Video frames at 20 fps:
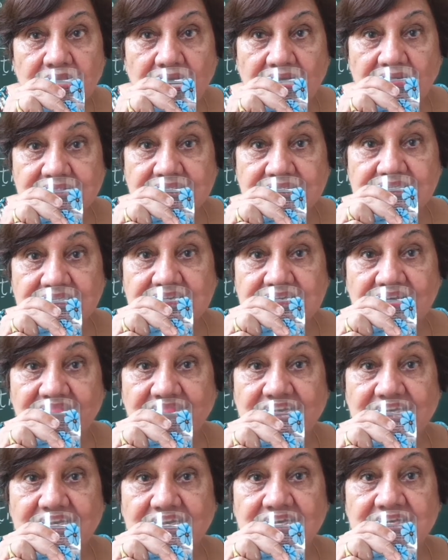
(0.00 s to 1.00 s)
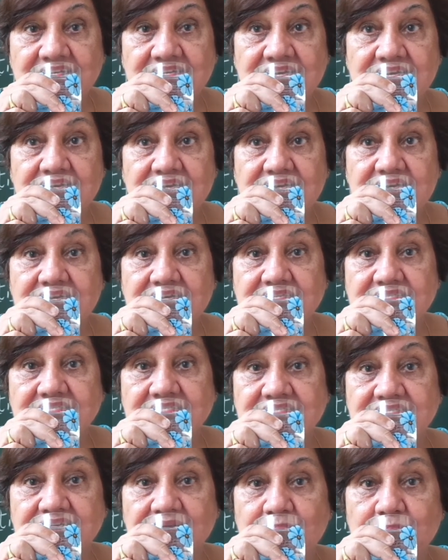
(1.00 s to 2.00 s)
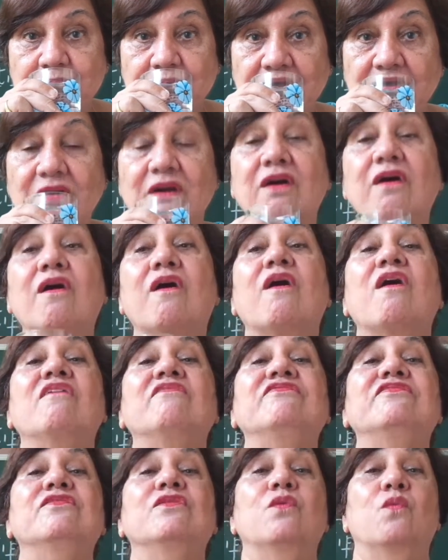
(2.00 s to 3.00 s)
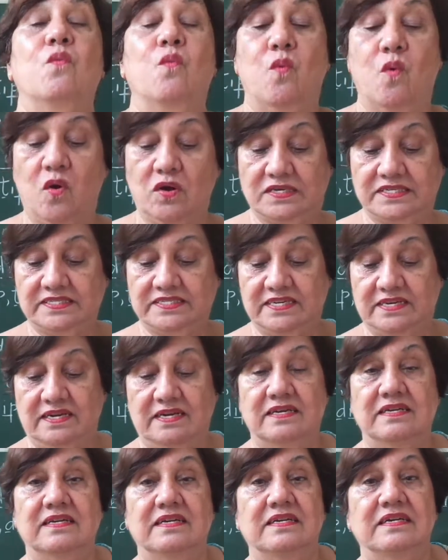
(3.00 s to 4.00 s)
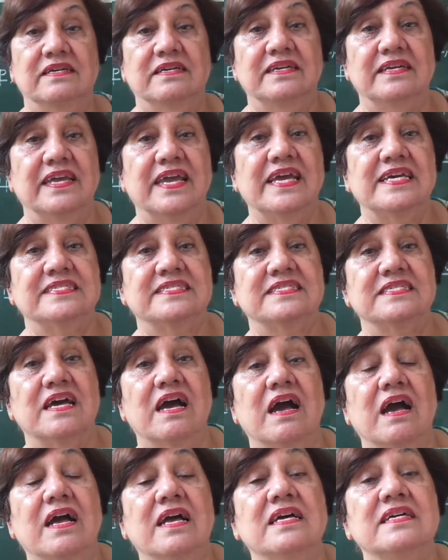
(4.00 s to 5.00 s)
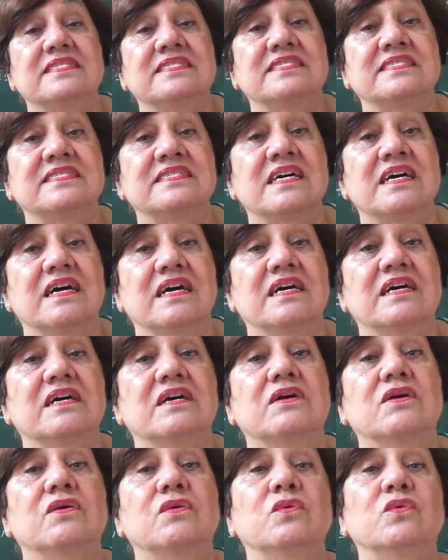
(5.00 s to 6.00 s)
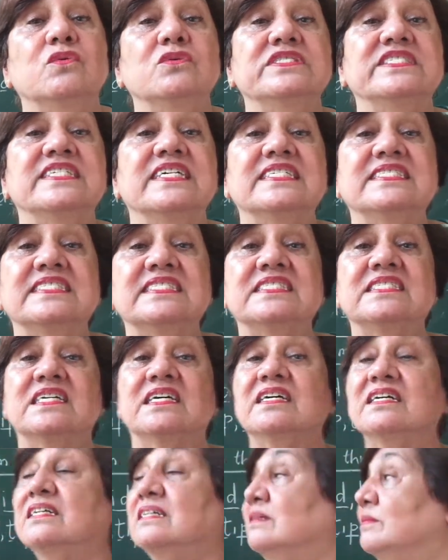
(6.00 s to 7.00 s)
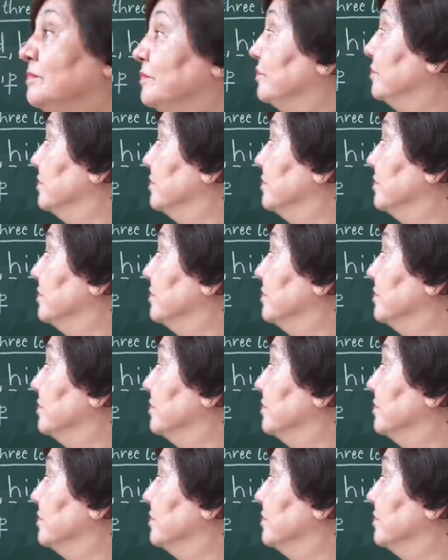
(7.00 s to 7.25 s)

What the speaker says: Auntie's having a sip of water. Yes. Sir. Who says sir?